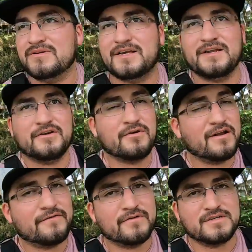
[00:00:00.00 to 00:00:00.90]
want to take any
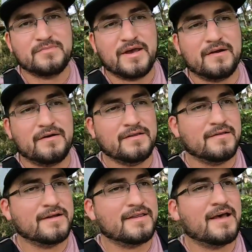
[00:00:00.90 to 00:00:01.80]
credit for this bait or
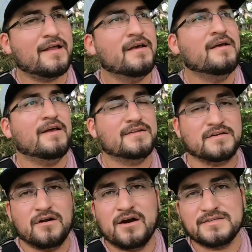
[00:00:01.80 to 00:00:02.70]
anything like that it's
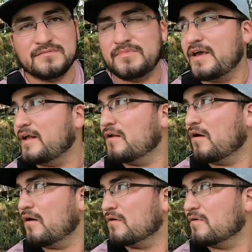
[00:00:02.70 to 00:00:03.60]
an awesome bait
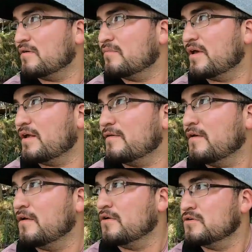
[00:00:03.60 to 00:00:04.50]
all around bait
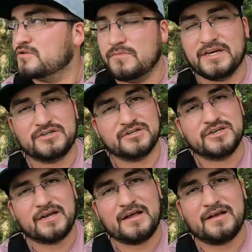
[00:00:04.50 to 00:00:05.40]
so make sure to
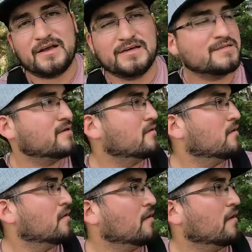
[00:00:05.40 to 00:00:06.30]
check it out guys
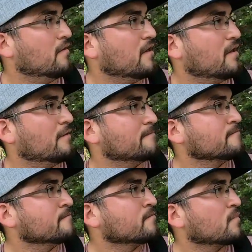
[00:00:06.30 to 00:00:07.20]
and then
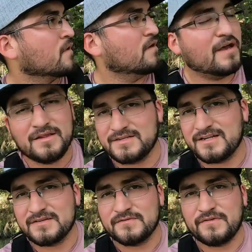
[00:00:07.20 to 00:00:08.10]
yeah let's
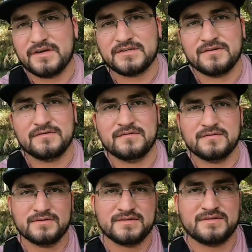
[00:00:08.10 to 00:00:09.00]
get on some fish
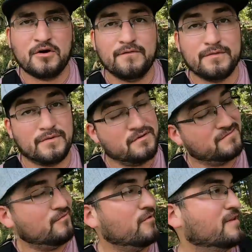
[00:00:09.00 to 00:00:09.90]
hopefully
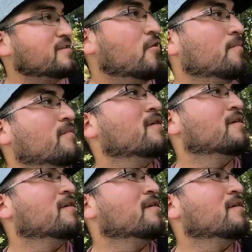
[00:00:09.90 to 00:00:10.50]
well let's hope